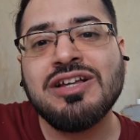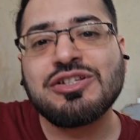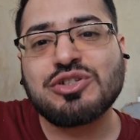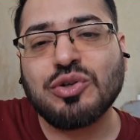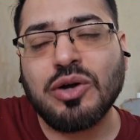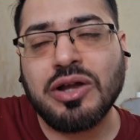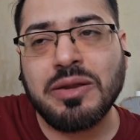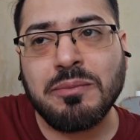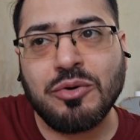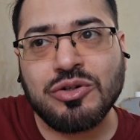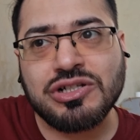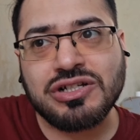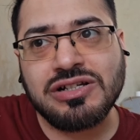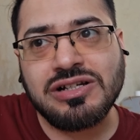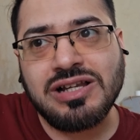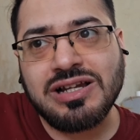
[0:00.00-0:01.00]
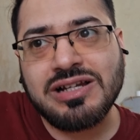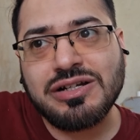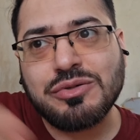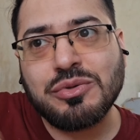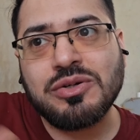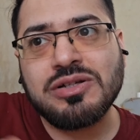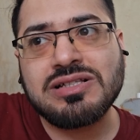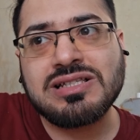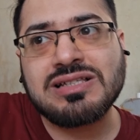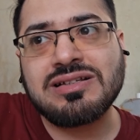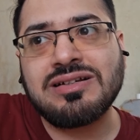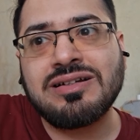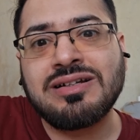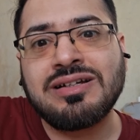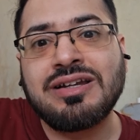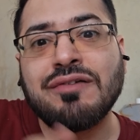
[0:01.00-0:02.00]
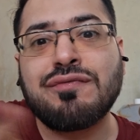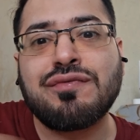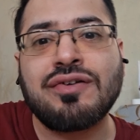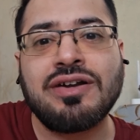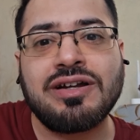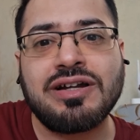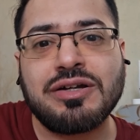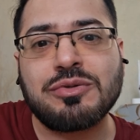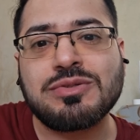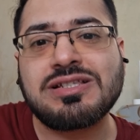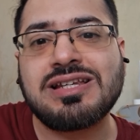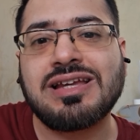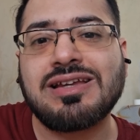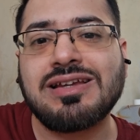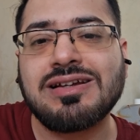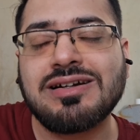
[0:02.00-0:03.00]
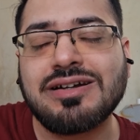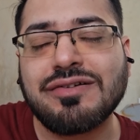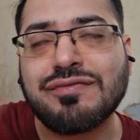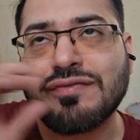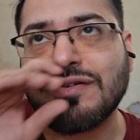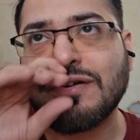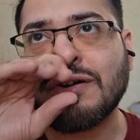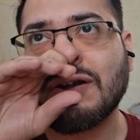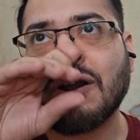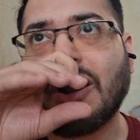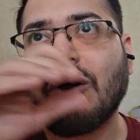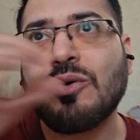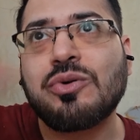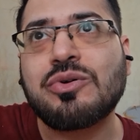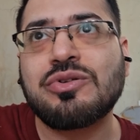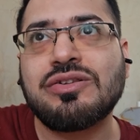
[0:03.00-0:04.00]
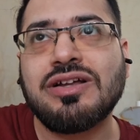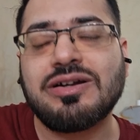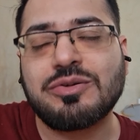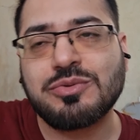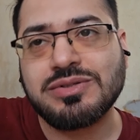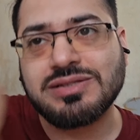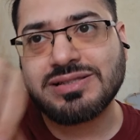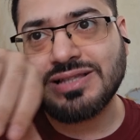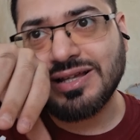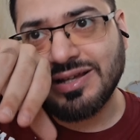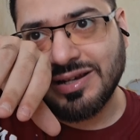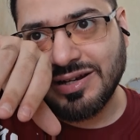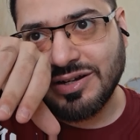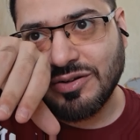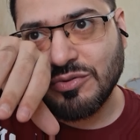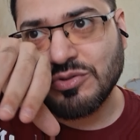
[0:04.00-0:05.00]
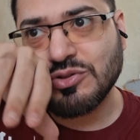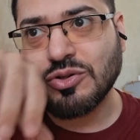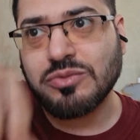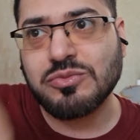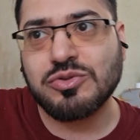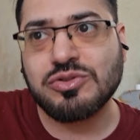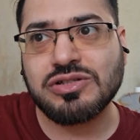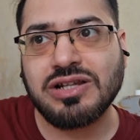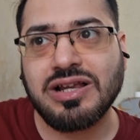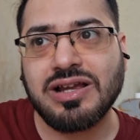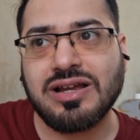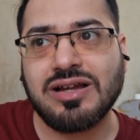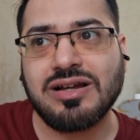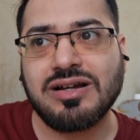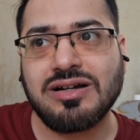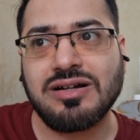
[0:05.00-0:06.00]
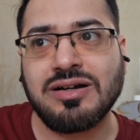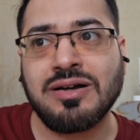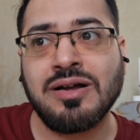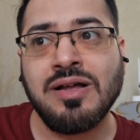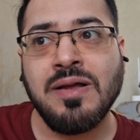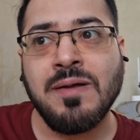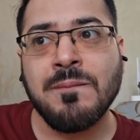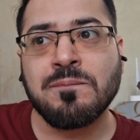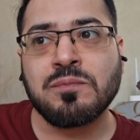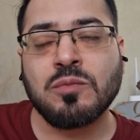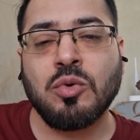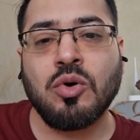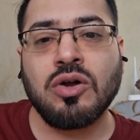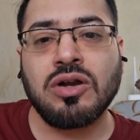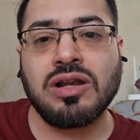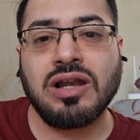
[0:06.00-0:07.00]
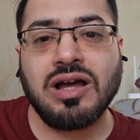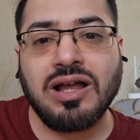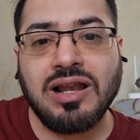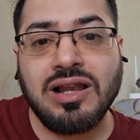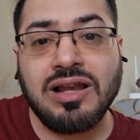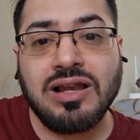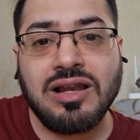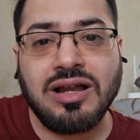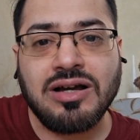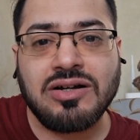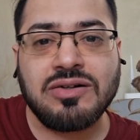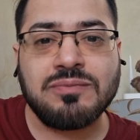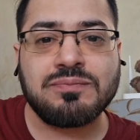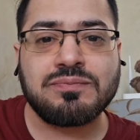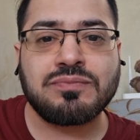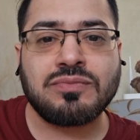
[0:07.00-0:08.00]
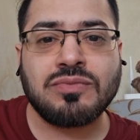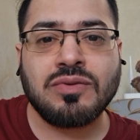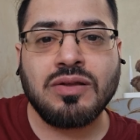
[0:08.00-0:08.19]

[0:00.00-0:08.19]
so emotional and it was different it was taking a different route that was there it was almost like uh, mohanlal um,